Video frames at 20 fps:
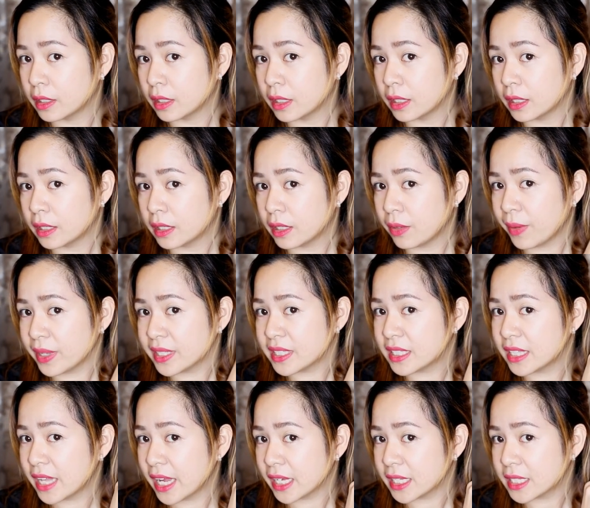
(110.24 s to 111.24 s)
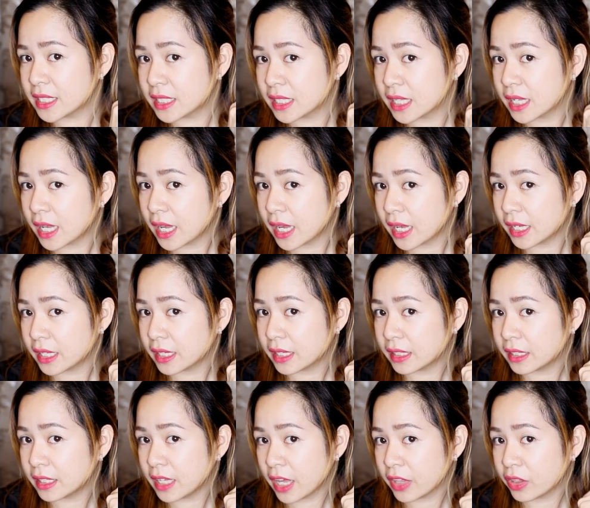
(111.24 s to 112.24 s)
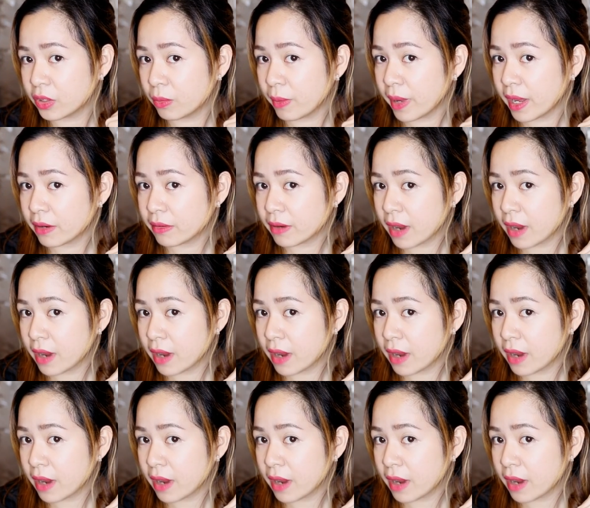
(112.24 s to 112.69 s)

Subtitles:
And what's next? The other way